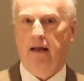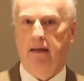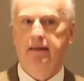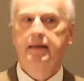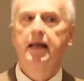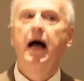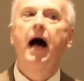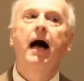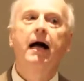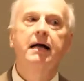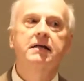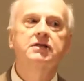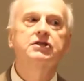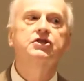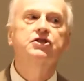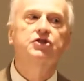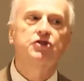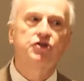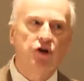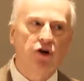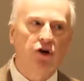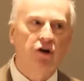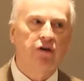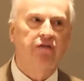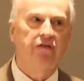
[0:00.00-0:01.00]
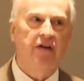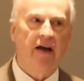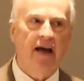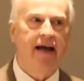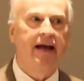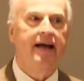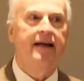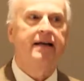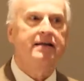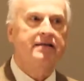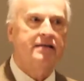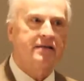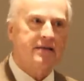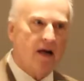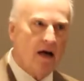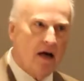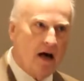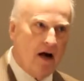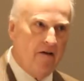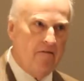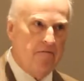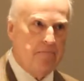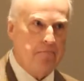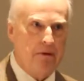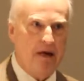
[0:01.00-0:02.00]
Not surveys
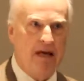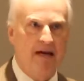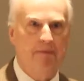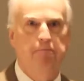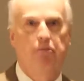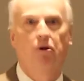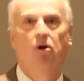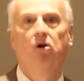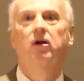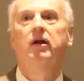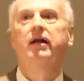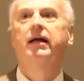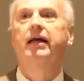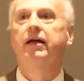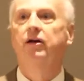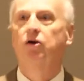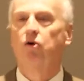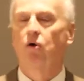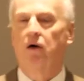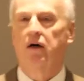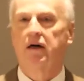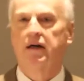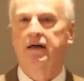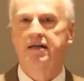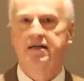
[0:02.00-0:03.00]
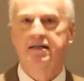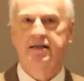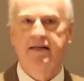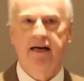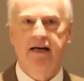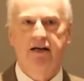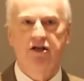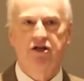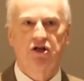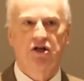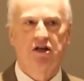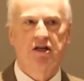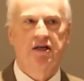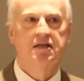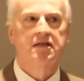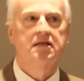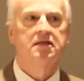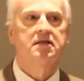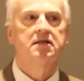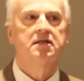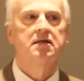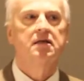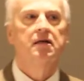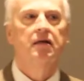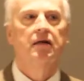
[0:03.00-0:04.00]
of people in
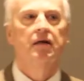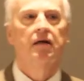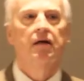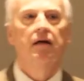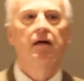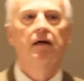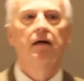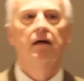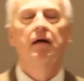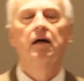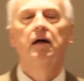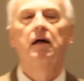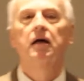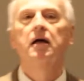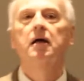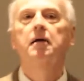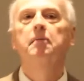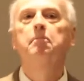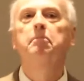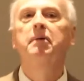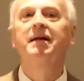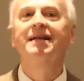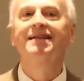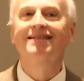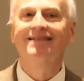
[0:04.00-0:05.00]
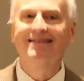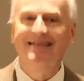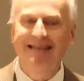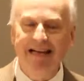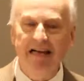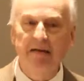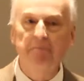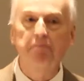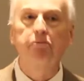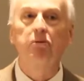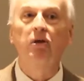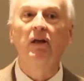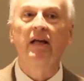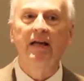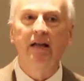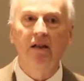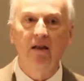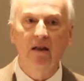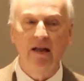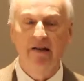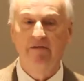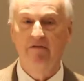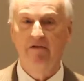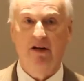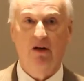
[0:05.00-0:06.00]
organizations, but deeply
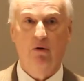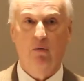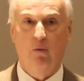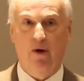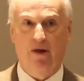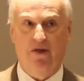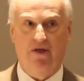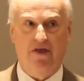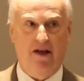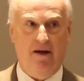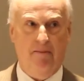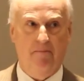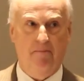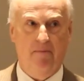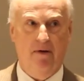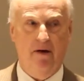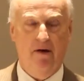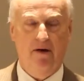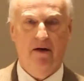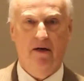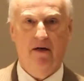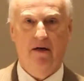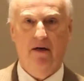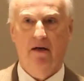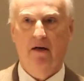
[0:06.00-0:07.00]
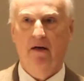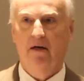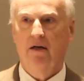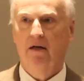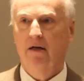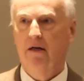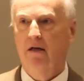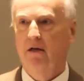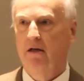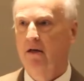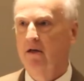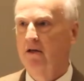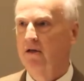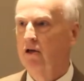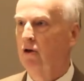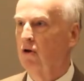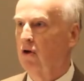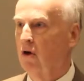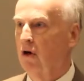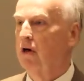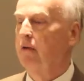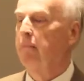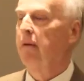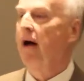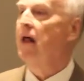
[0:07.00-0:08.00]
living with them to
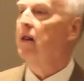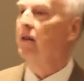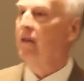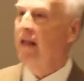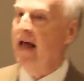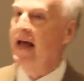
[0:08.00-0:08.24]
learn about